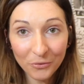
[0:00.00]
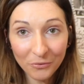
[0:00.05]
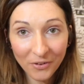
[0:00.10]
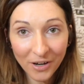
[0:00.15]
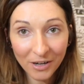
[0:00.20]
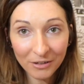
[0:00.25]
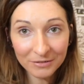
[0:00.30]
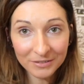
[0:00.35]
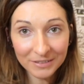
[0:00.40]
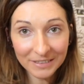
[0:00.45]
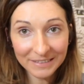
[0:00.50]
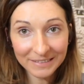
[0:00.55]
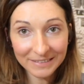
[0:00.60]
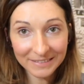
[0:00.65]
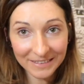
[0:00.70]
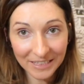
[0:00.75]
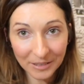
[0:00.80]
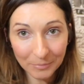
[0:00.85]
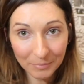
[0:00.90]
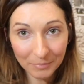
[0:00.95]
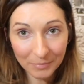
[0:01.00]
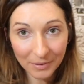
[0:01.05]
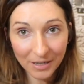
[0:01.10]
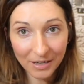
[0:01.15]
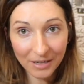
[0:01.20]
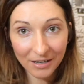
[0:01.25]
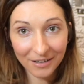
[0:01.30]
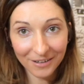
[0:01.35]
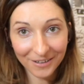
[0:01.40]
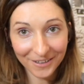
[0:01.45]
you found this tip
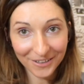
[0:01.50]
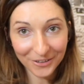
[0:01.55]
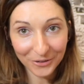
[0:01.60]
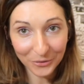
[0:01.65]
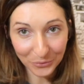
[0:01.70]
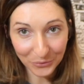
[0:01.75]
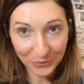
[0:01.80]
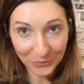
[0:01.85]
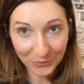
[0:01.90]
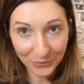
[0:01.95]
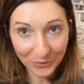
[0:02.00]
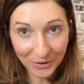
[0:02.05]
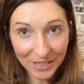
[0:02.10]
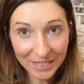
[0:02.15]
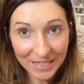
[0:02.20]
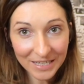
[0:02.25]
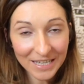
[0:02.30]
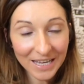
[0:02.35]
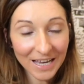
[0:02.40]
useful